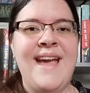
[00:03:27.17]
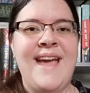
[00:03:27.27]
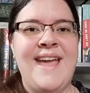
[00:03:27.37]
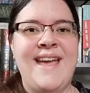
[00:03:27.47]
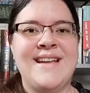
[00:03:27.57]

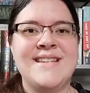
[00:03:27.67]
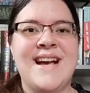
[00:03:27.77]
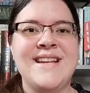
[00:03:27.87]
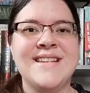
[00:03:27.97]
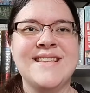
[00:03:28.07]
And
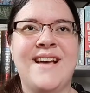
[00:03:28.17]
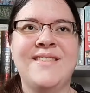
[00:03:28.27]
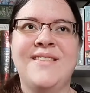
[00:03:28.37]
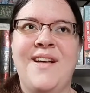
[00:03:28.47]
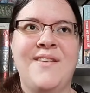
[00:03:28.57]
I just, I
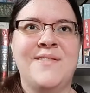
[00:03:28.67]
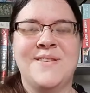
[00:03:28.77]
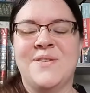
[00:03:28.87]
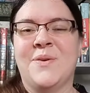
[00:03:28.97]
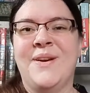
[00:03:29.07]
love the
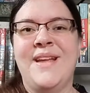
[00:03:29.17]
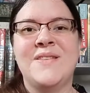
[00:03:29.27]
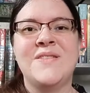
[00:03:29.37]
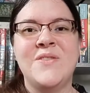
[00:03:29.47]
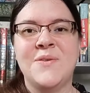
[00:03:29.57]
story.
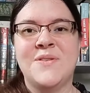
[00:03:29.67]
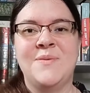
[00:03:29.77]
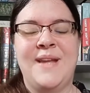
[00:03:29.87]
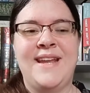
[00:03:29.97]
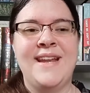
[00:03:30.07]
It's so
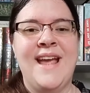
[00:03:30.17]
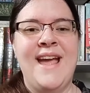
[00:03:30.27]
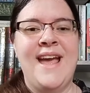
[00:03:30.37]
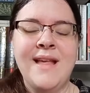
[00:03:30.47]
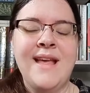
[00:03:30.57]
sweet.
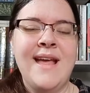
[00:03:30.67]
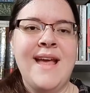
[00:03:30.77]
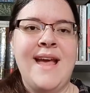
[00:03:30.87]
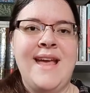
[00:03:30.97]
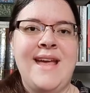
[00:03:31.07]

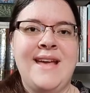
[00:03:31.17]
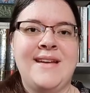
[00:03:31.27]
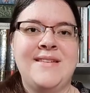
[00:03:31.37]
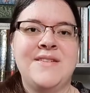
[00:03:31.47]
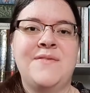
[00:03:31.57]

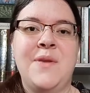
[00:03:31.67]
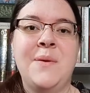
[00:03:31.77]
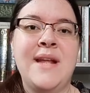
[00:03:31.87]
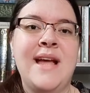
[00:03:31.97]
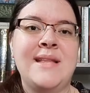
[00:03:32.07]
And
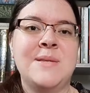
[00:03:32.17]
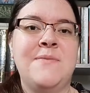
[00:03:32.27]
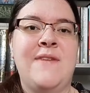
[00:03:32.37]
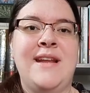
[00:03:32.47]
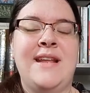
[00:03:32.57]
Fiona ends up
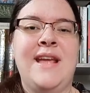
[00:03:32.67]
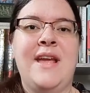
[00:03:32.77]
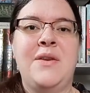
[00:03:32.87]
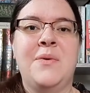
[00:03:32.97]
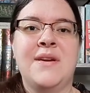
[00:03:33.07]
finding
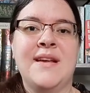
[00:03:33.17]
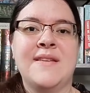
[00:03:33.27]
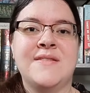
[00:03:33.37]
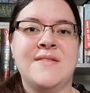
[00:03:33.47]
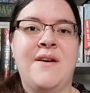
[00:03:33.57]
a Nordic
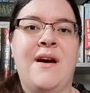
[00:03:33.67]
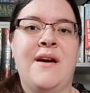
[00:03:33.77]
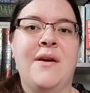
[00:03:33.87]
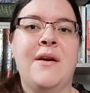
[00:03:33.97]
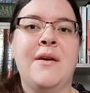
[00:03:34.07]

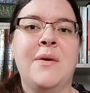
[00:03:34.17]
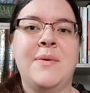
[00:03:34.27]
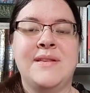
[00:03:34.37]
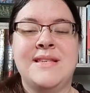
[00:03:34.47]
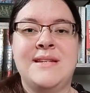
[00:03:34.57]
star
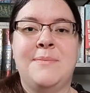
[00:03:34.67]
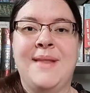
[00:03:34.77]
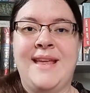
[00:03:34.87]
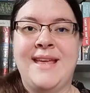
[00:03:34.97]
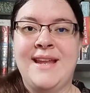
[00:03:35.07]
quilted
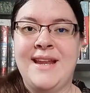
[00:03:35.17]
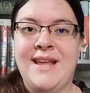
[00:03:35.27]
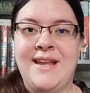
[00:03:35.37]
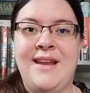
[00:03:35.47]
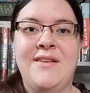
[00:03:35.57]
blanket
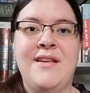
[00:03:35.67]
in